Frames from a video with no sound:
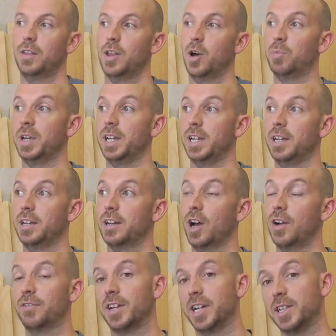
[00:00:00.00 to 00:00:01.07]
They'll be
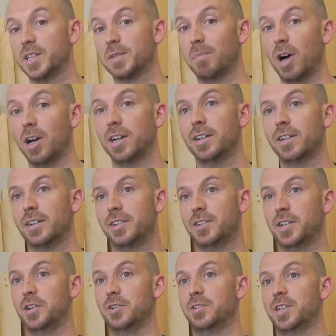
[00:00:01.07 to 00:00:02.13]
hopefully inspired
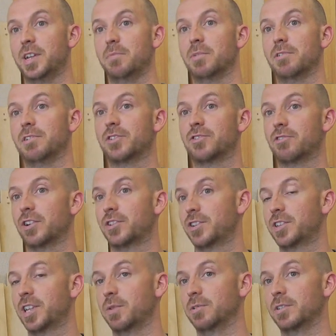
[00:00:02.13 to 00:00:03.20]
to use timber in
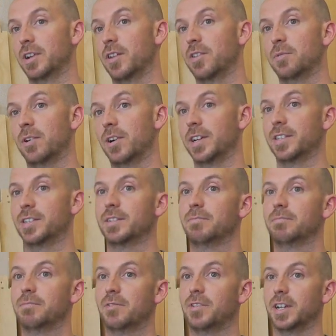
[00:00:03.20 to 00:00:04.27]
structures they wouldn't otherwise
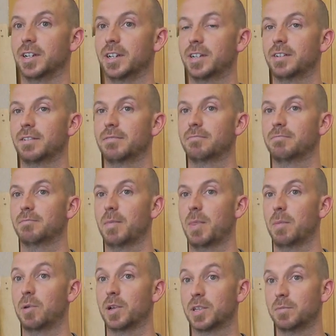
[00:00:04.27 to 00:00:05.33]
think
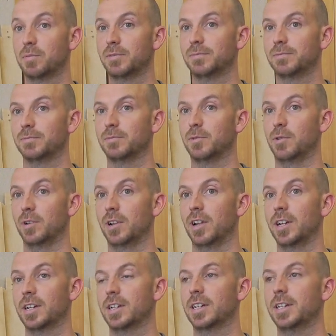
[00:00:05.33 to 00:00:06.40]
possible or
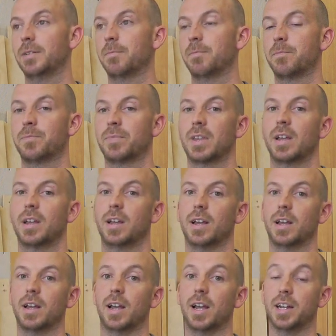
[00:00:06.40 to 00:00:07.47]
likely,
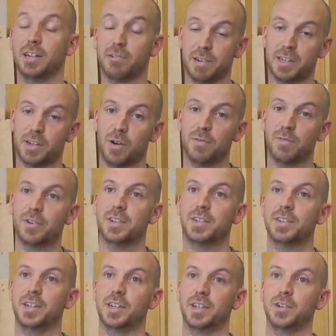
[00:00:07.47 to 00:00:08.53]
increase
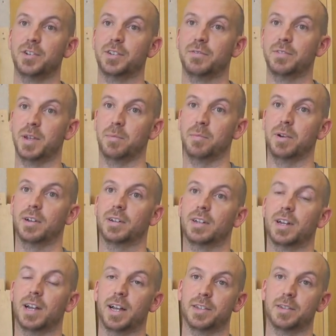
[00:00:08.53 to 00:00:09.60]
confidence in the use of timber
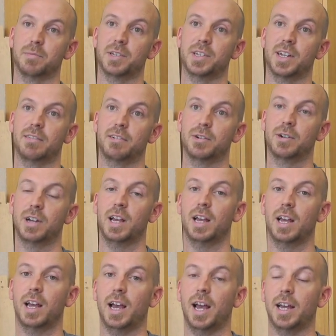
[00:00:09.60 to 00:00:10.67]
as a material,
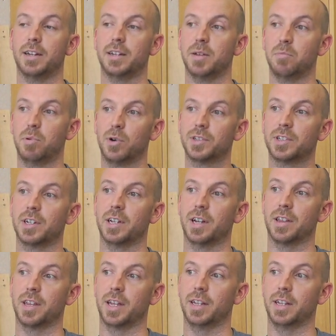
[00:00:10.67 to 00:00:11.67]
and importantly I